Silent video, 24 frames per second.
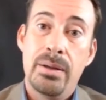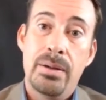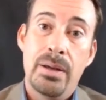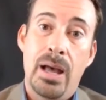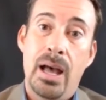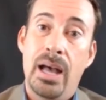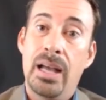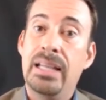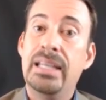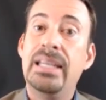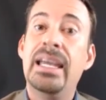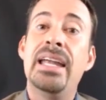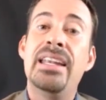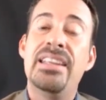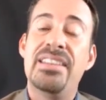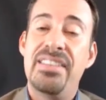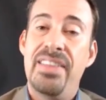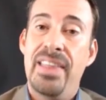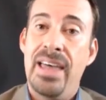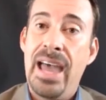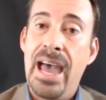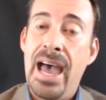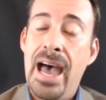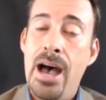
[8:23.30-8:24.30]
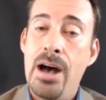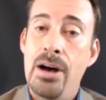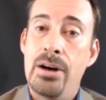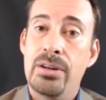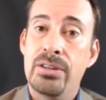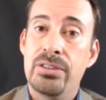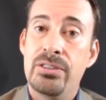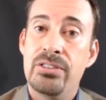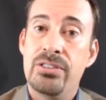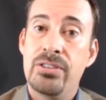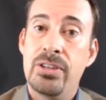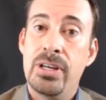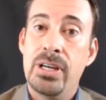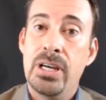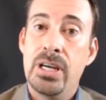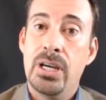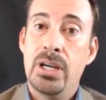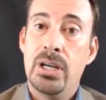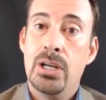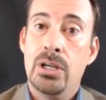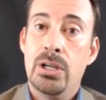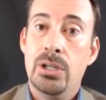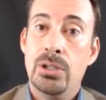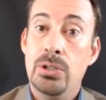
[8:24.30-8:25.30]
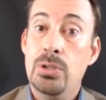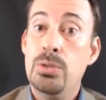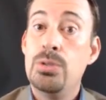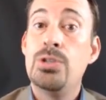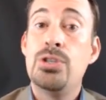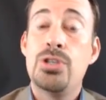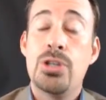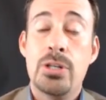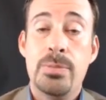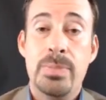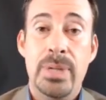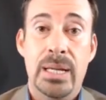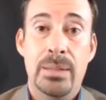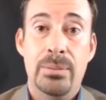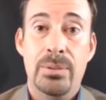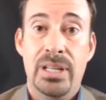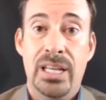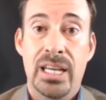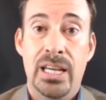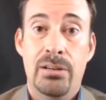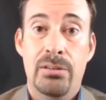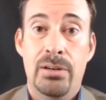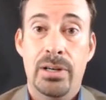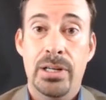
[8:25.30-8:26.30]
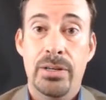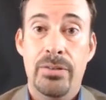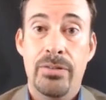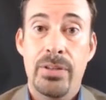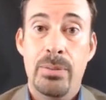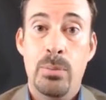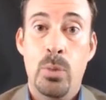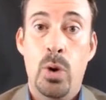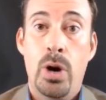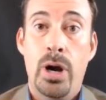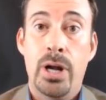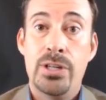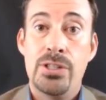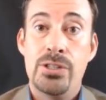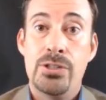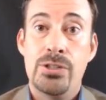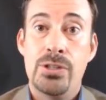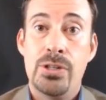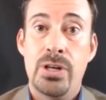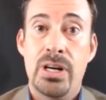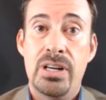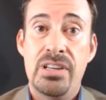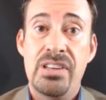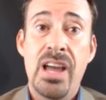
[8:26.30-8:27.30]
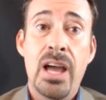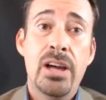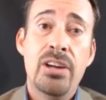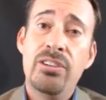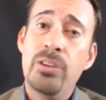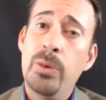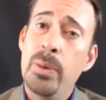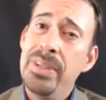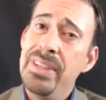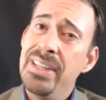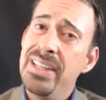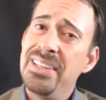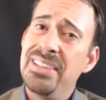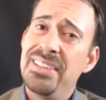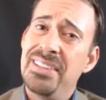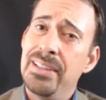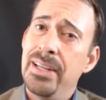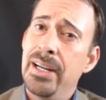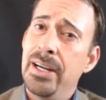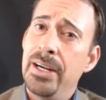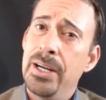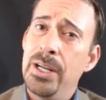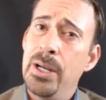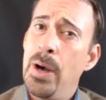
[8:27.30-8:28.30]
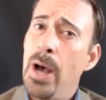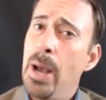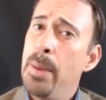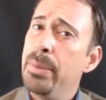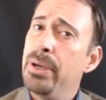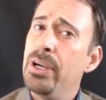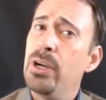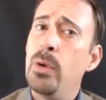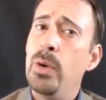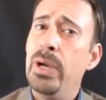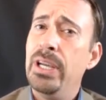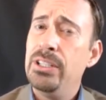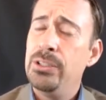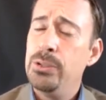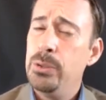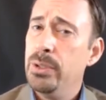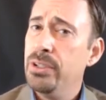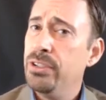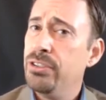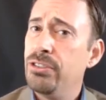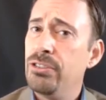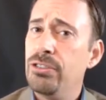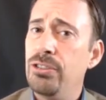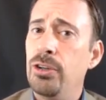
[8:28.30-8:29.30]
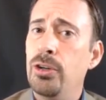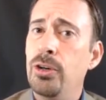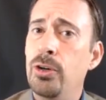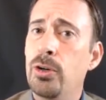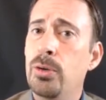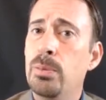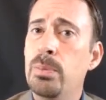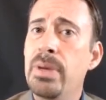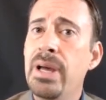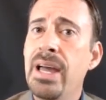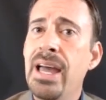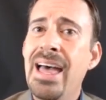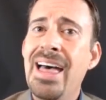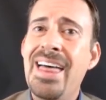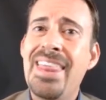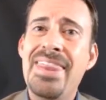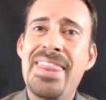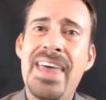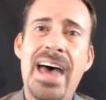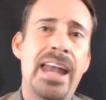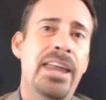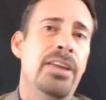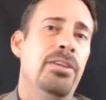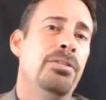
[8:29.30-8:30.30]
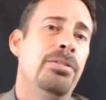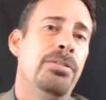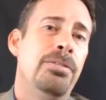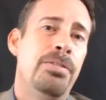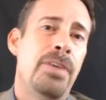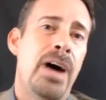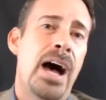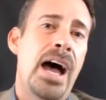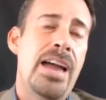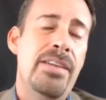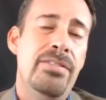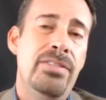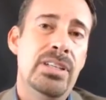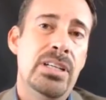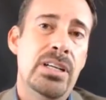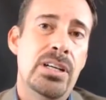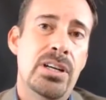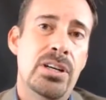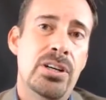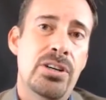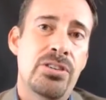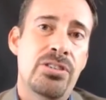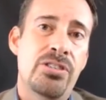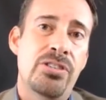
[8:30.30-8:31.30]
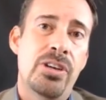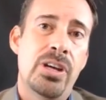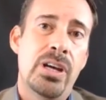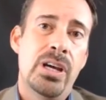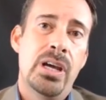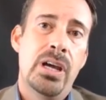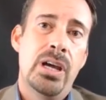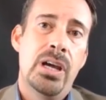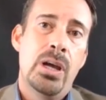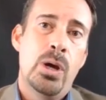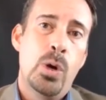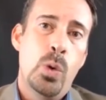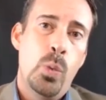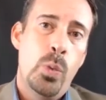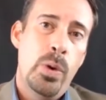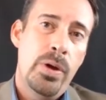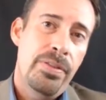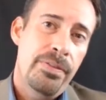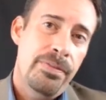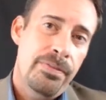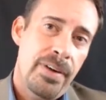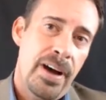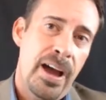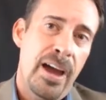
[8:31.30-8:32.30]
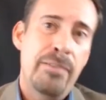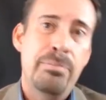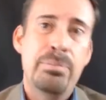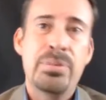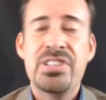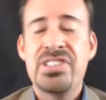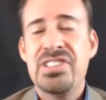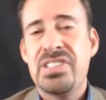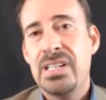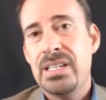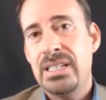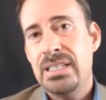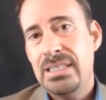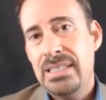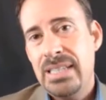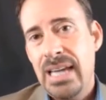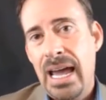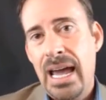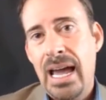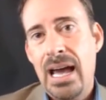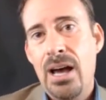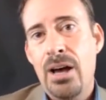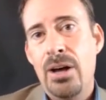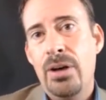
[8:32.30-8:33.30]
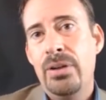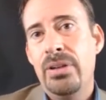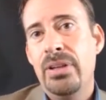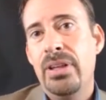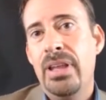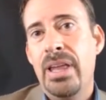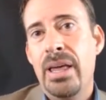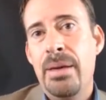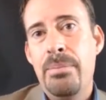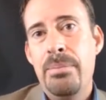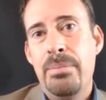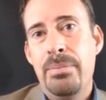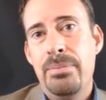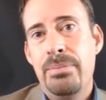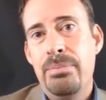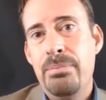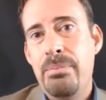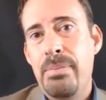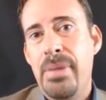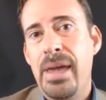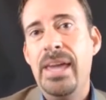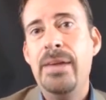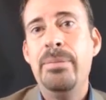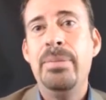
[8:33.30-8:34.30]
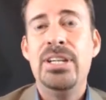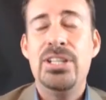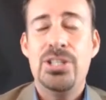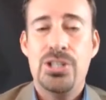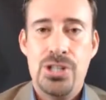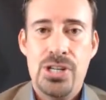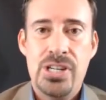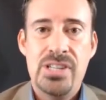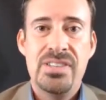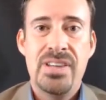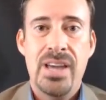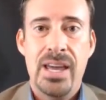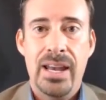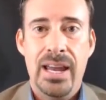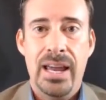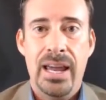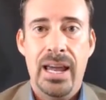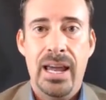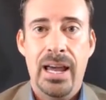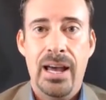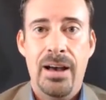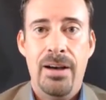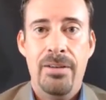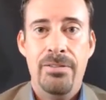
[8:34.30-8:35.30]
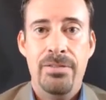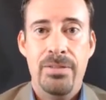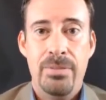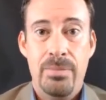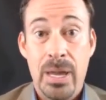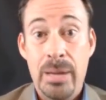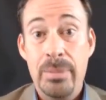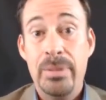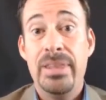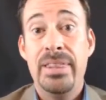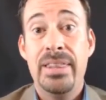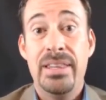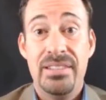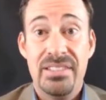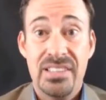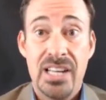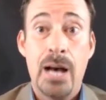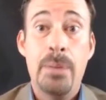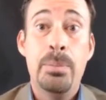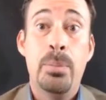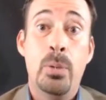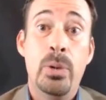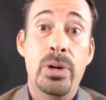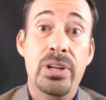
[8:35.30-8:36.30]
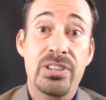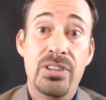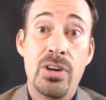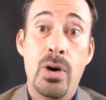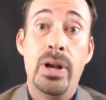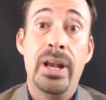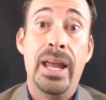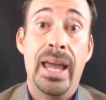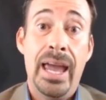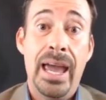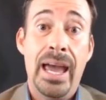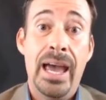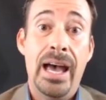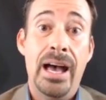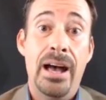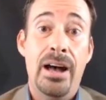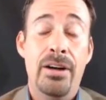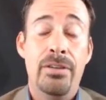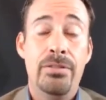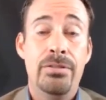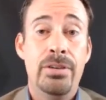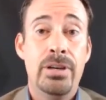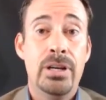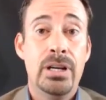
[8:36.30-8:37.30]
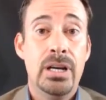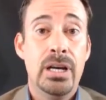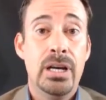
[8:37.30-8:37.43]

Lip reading: against the house, you should be able to get rid of the mortgage insurance. So in this scenario, I'm going to assume that in 5 years, with 5% down, that maybe this couple is going to have